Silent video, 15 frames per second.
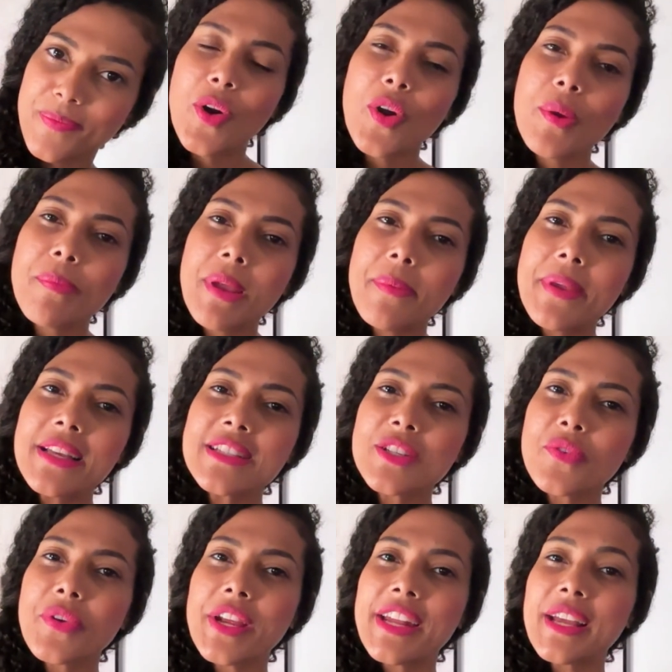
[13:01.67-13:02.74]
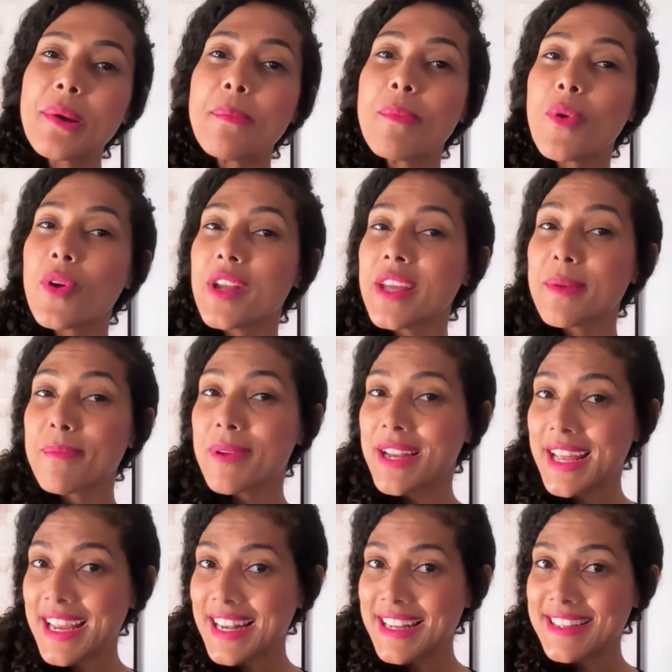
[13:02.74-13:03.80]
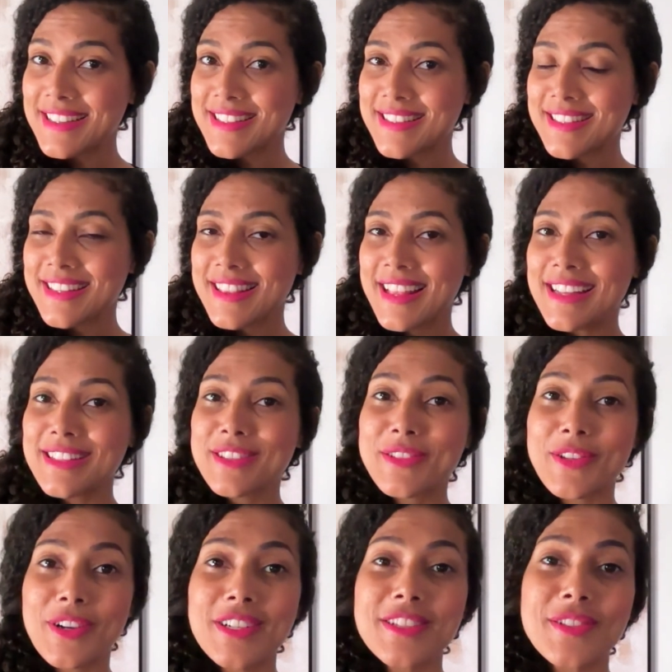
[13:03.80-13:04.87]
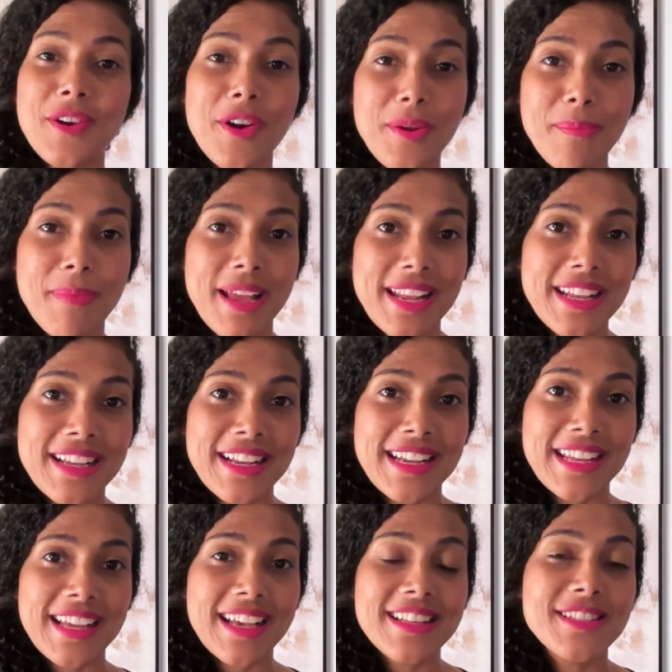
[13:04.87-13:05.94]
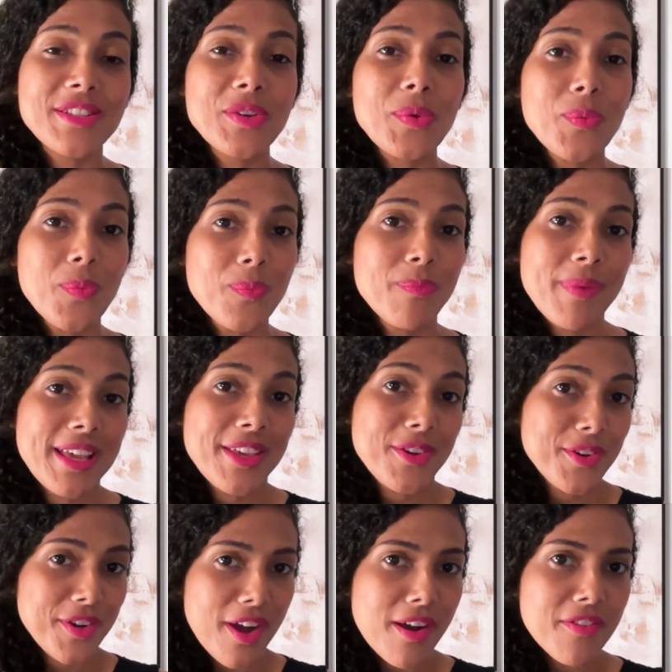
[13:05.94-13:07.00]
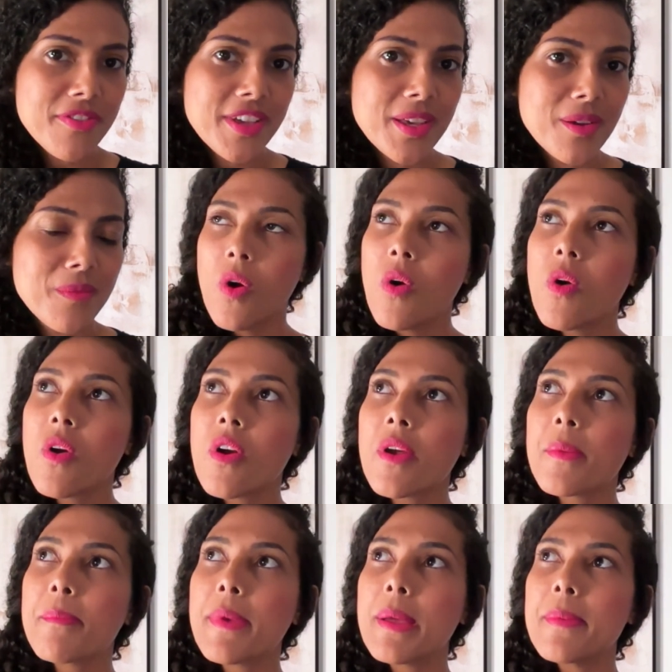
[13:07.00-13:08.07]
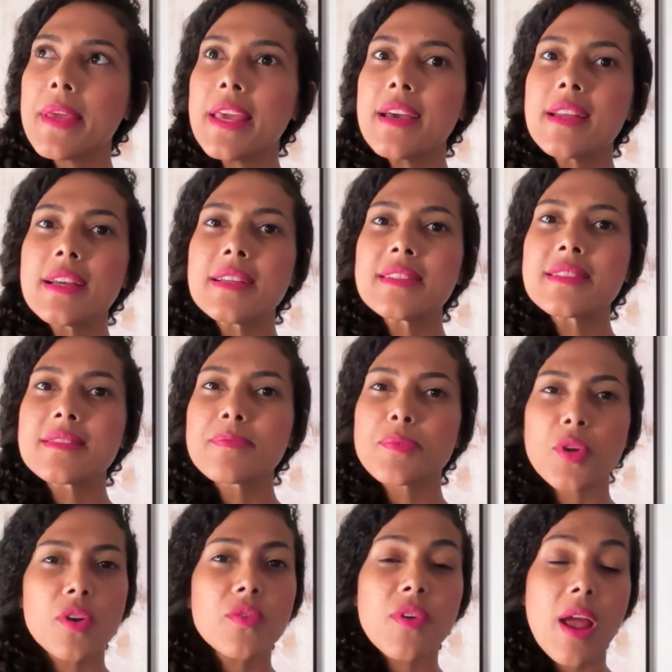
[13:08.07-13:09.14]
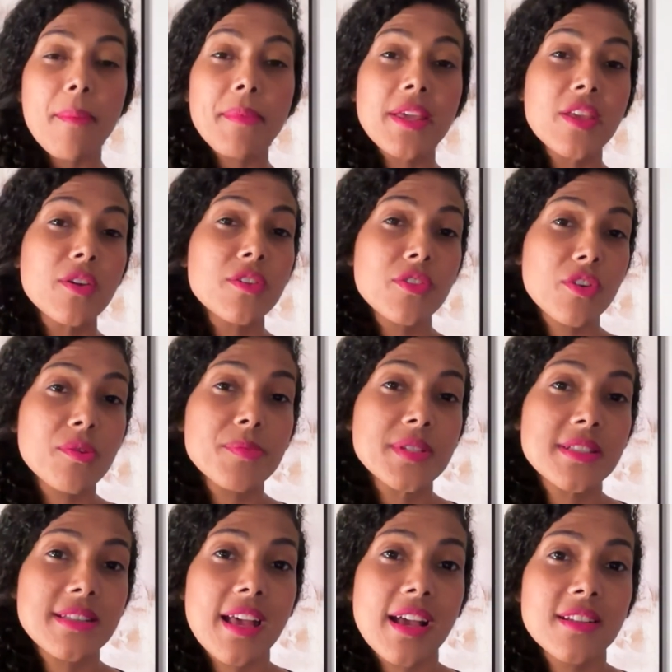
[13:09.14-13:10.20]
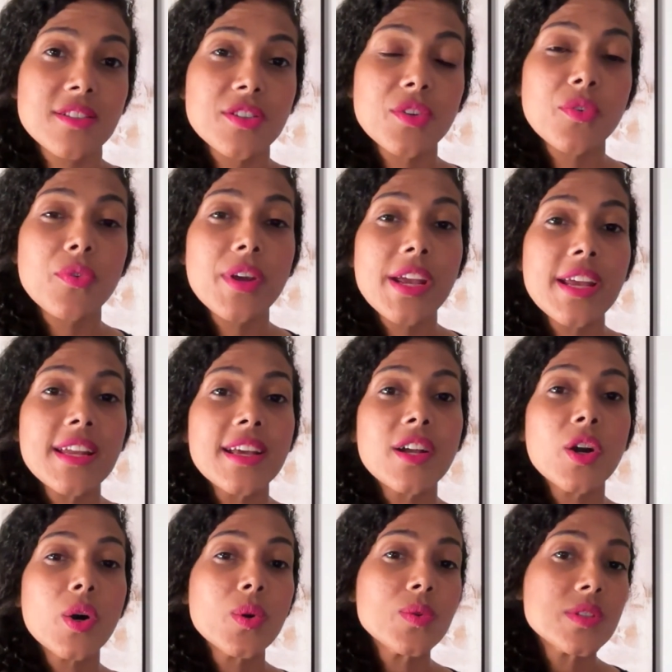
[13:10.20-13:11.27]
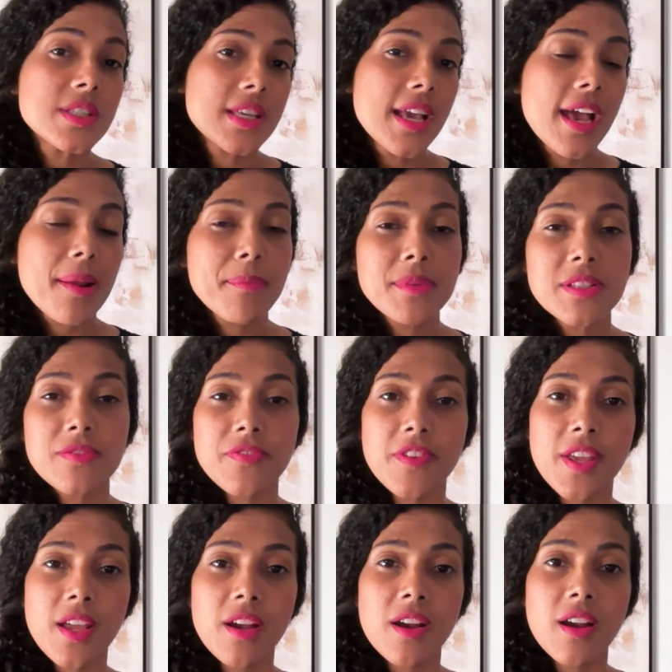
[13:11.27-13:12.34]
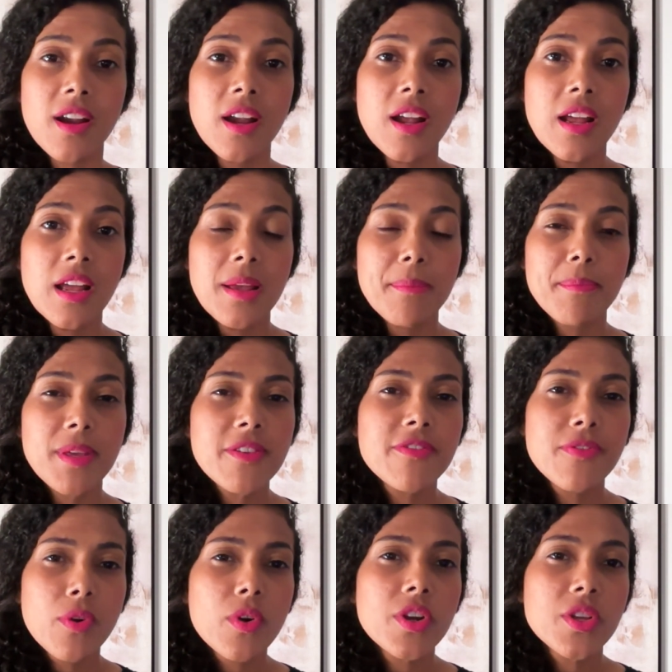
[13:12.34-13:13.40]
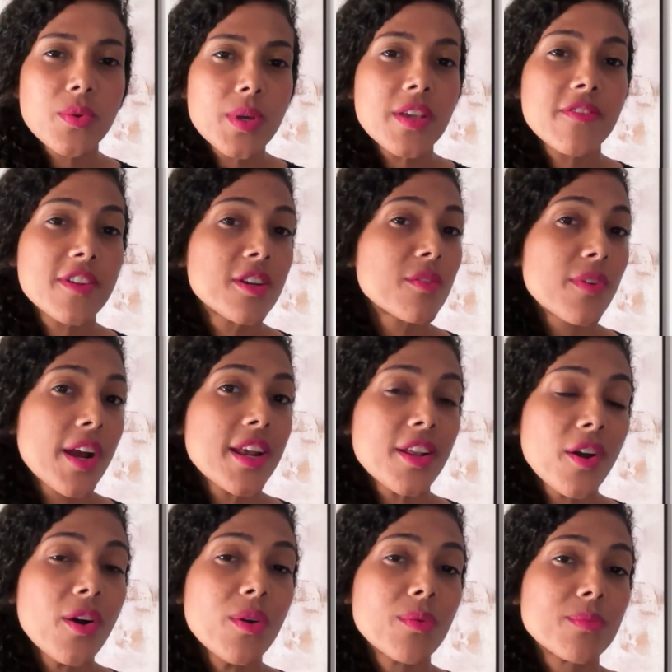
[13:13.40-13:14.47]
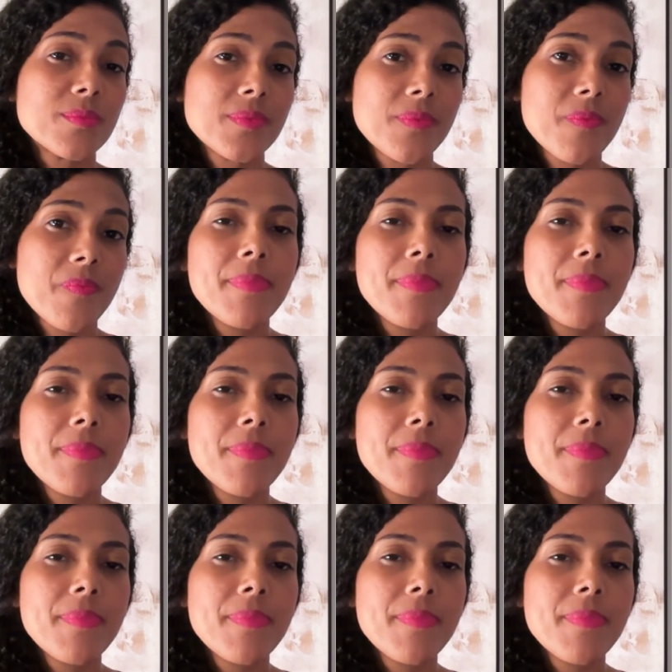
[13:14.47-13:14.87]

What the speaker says: Or maybe it's creating a morning playlist that starts automatically as you make your coffee. Or maybe it is programming your thermostat to create a cozy atmosphere before you even arrive home.